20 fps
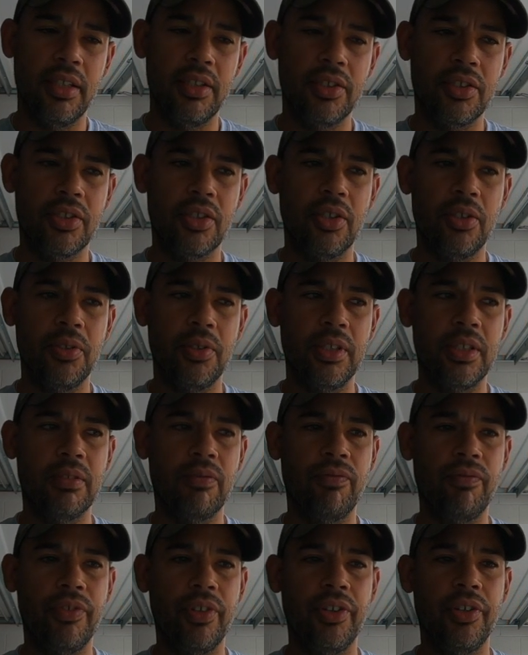And so it's
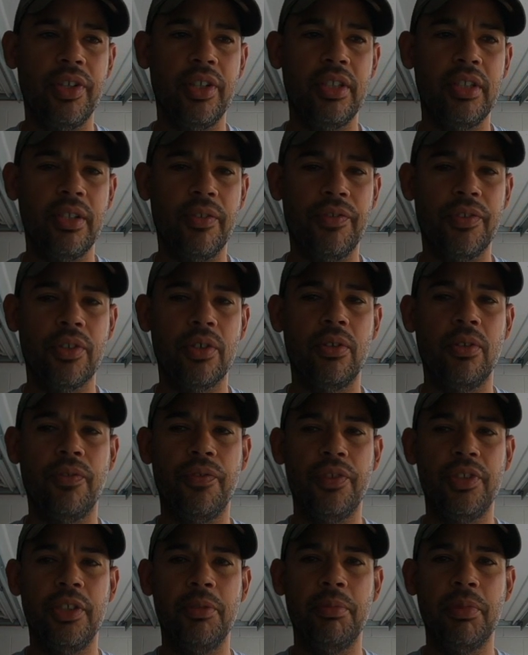very difficult
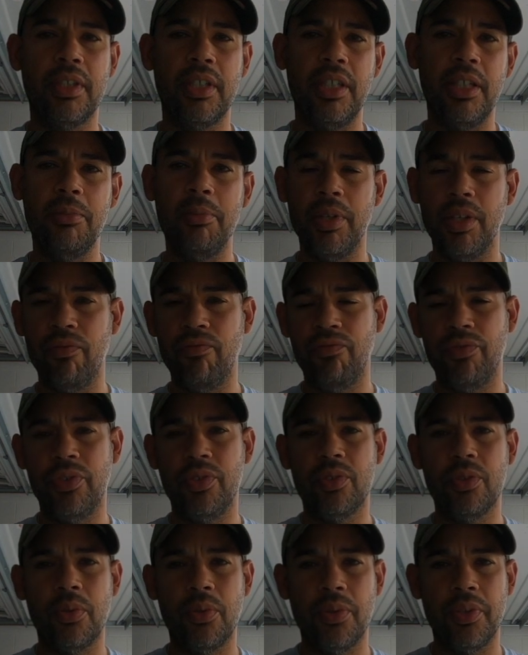for them to keep
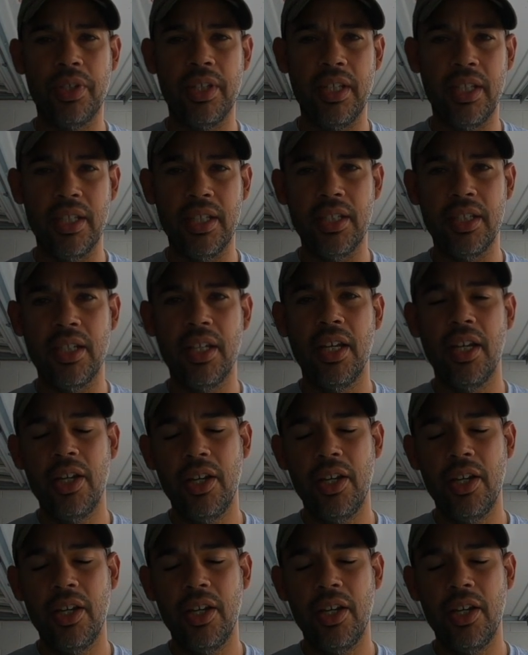inventory in.